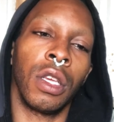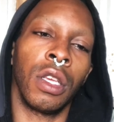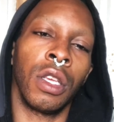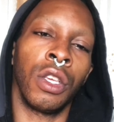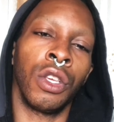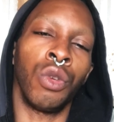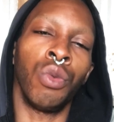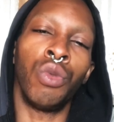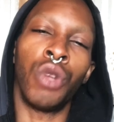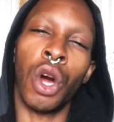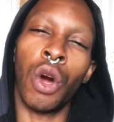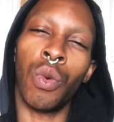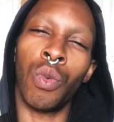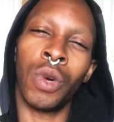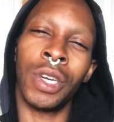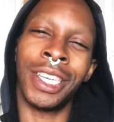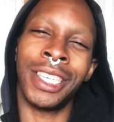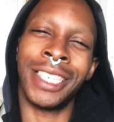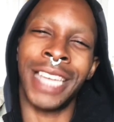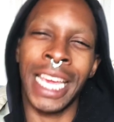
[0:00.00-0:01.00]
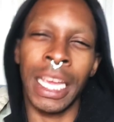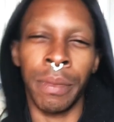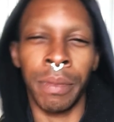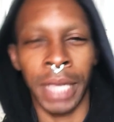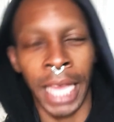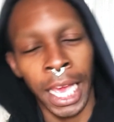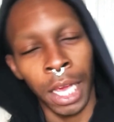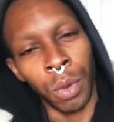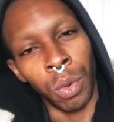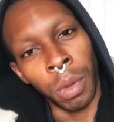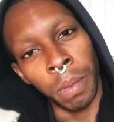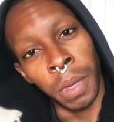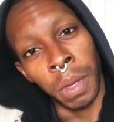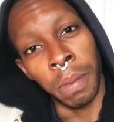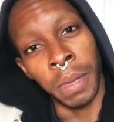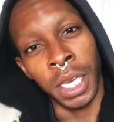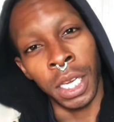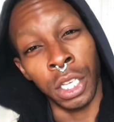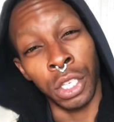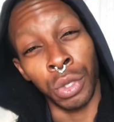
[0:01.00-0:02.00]
you don't want to date black women
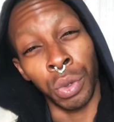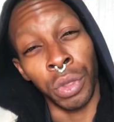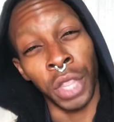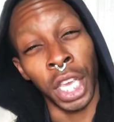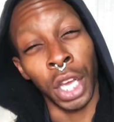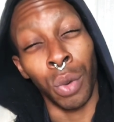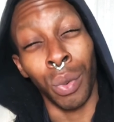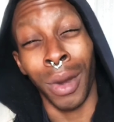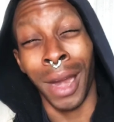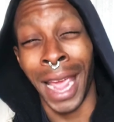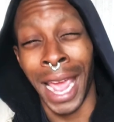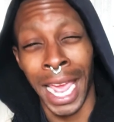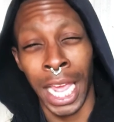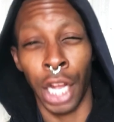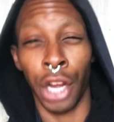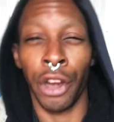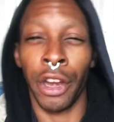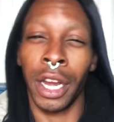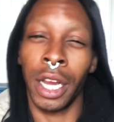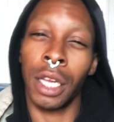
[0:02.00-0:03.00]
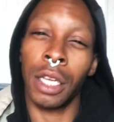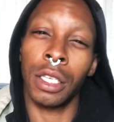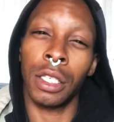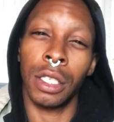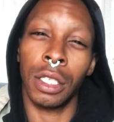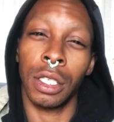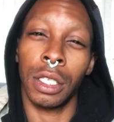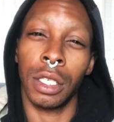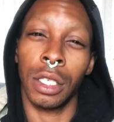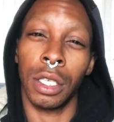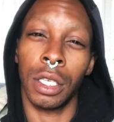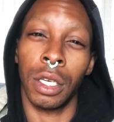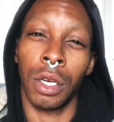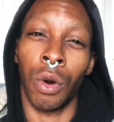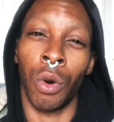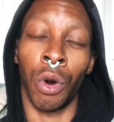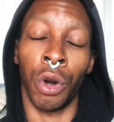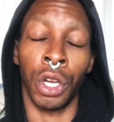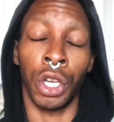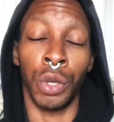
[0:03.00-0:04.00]
because you think we're angry
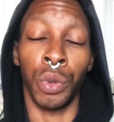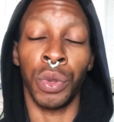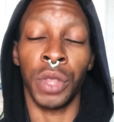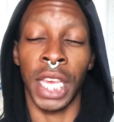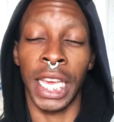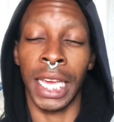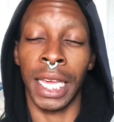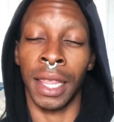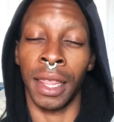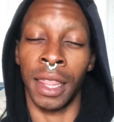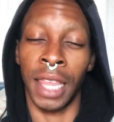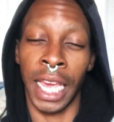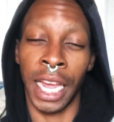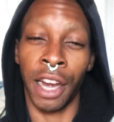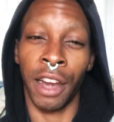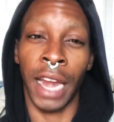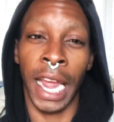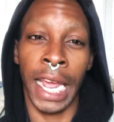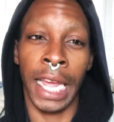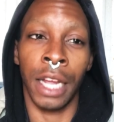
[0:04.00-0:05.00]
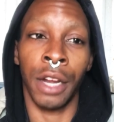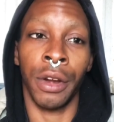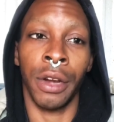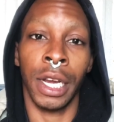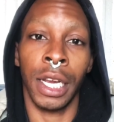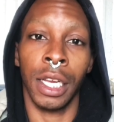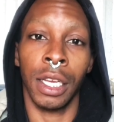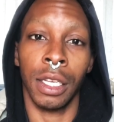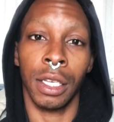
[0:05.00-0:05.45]
or you think they're angry